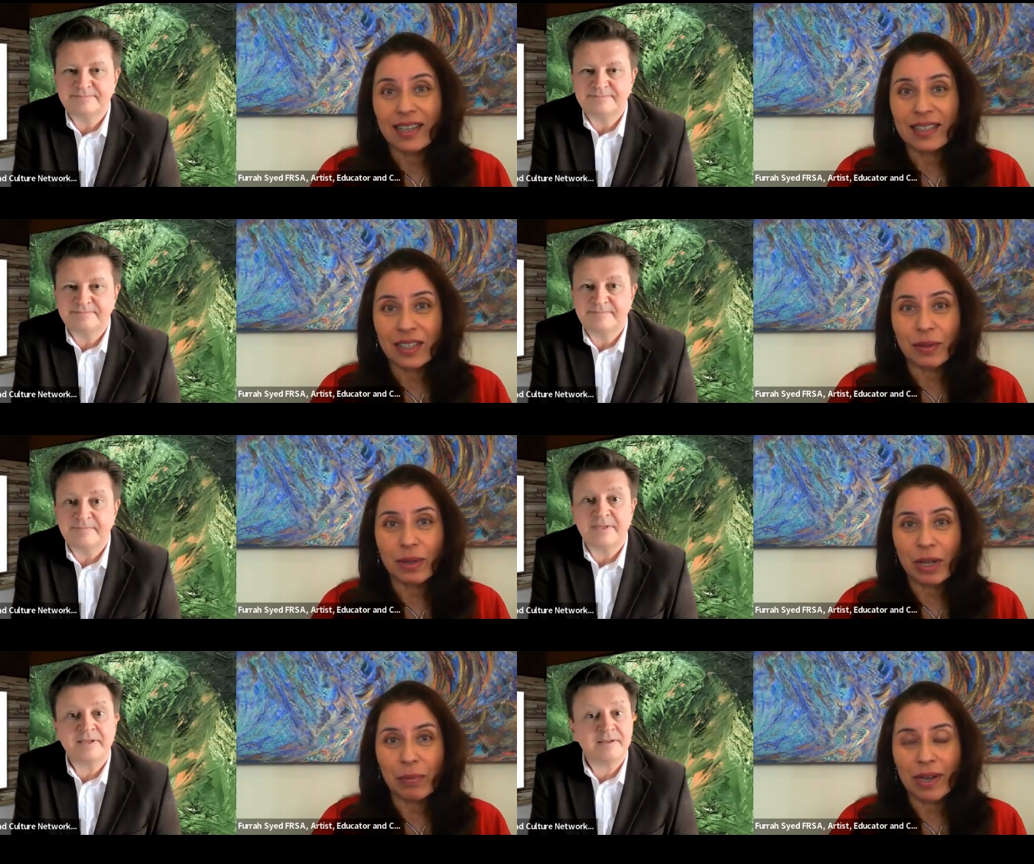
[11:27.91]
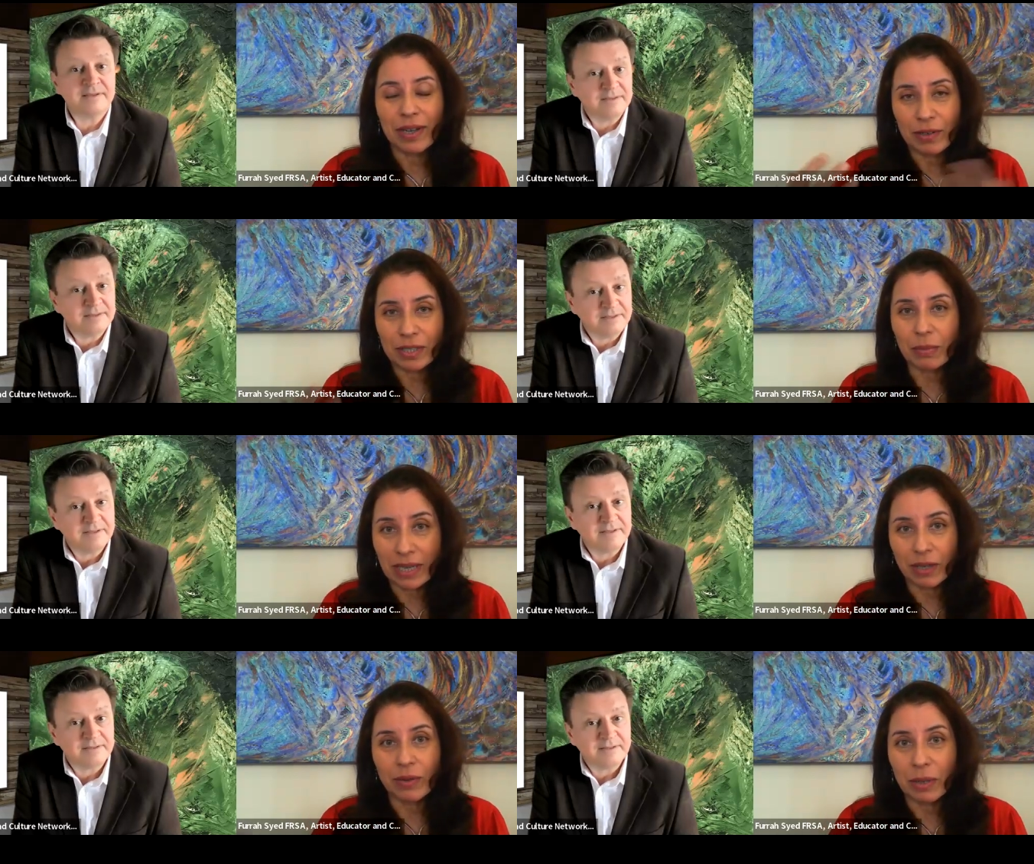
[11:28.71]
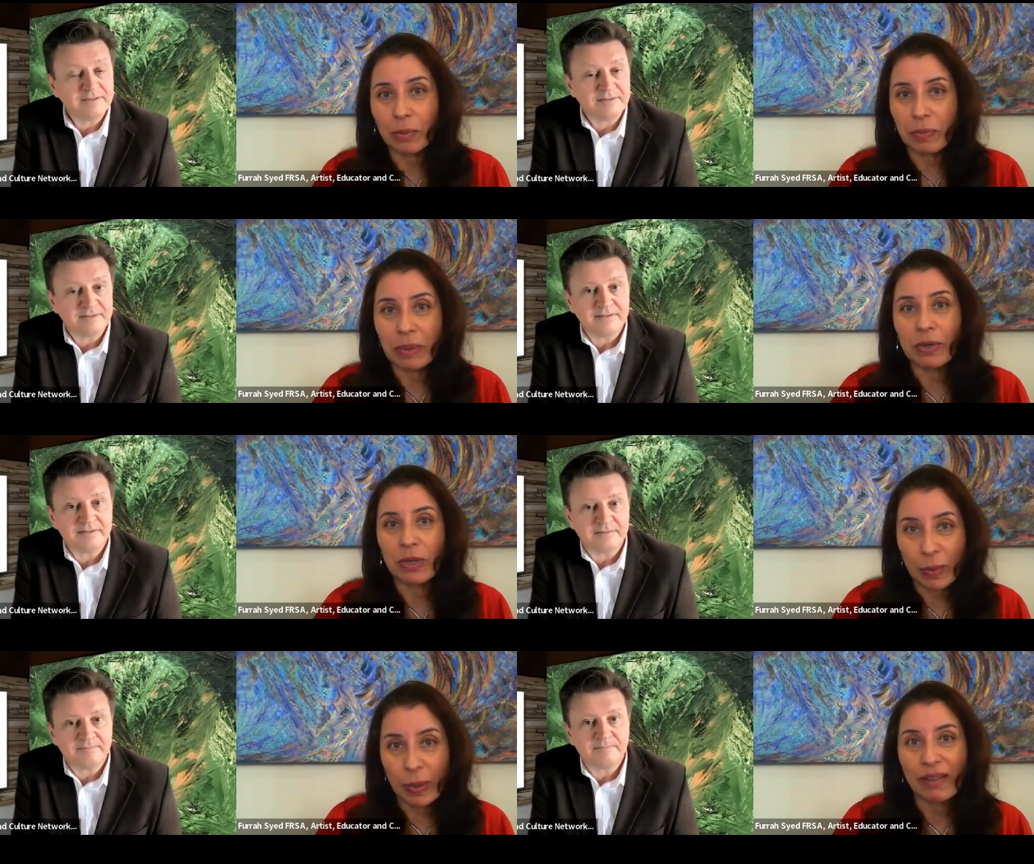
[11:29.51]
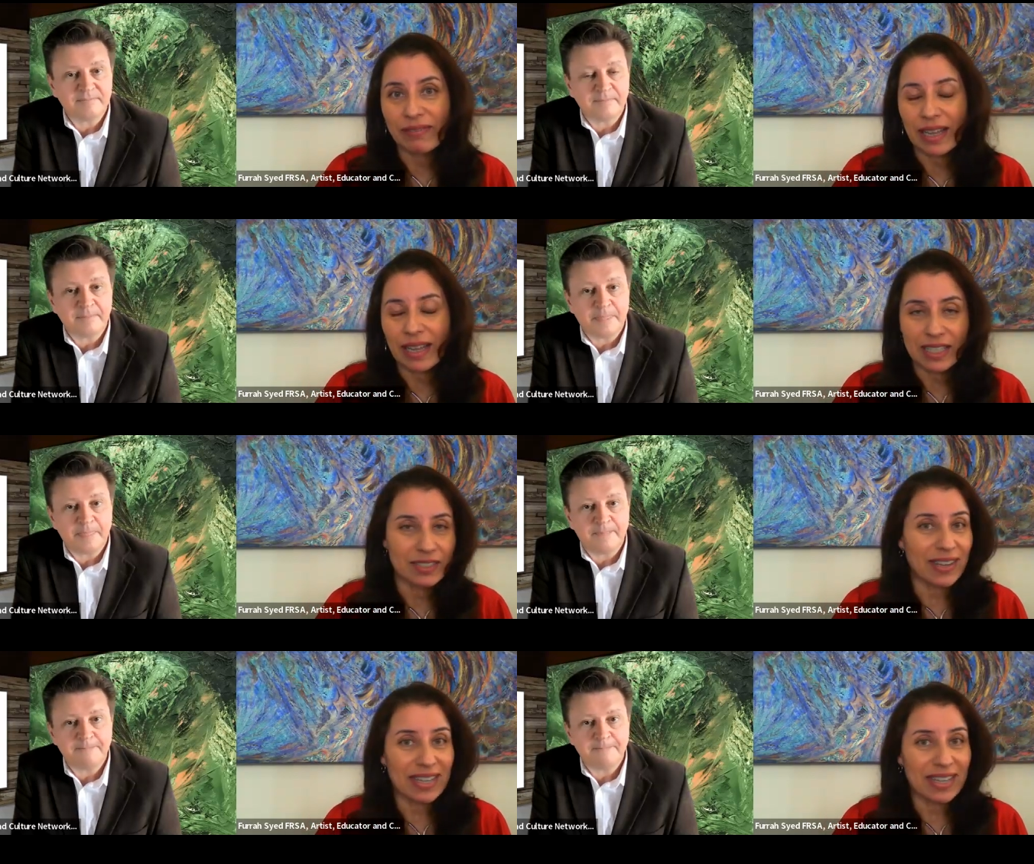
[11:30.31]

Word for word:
Speaker 1: So I know a number of people who have that, and it's